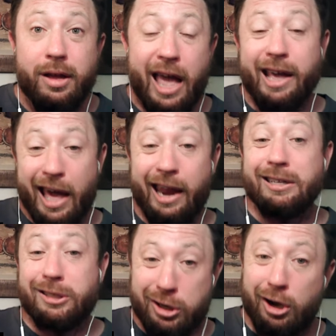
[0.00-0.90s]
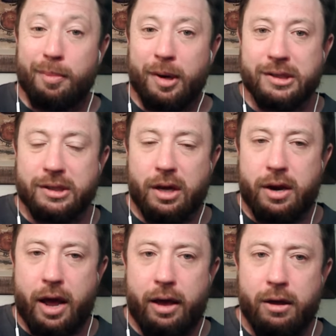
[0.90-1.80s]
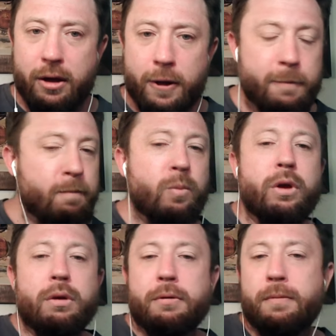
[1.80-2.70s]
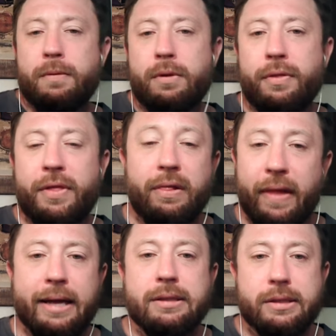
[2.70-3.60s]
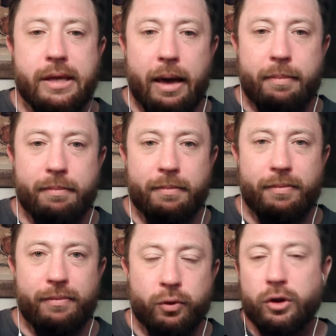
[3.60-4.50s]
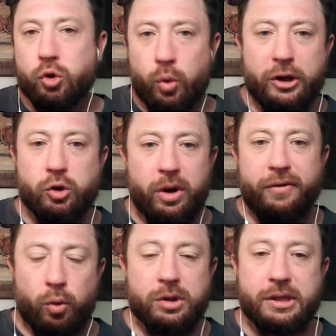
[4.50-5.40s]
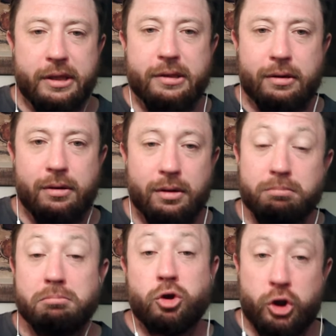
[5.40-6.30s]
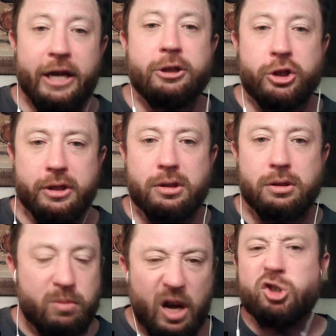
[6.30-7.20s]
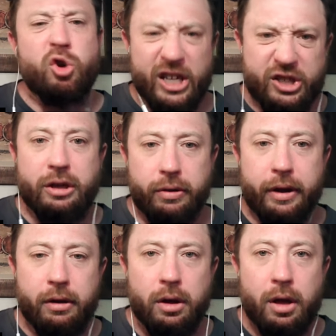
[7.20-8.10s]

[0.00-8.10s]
and get a dub on Sunday, the landscape for the 2024 season changes. Not drastically,